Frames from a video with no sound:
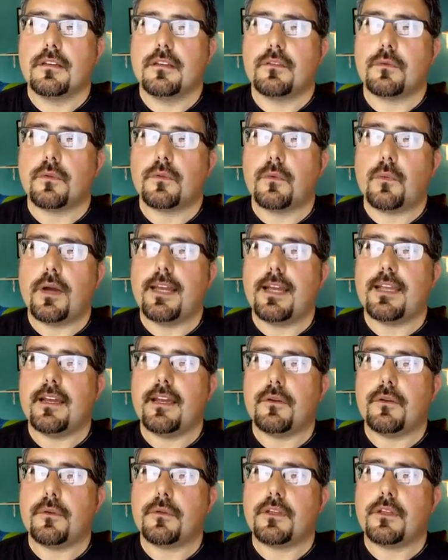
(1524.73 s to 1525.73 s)
through the
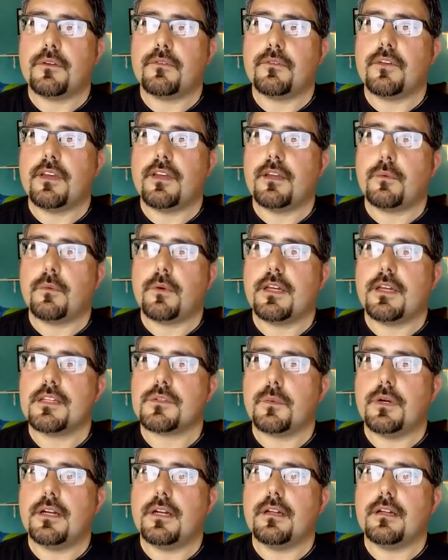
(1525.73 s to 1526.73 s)
whiteout, only to fade away as
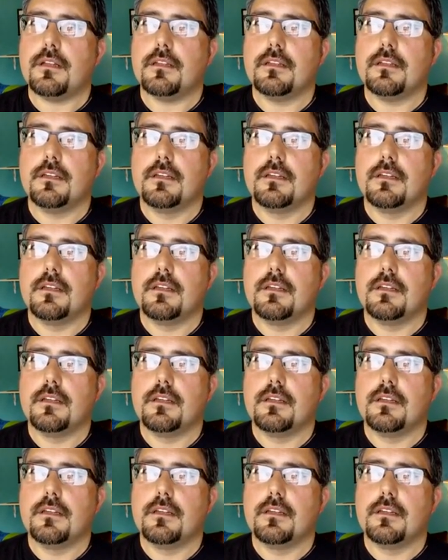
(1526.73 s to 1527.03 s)
well.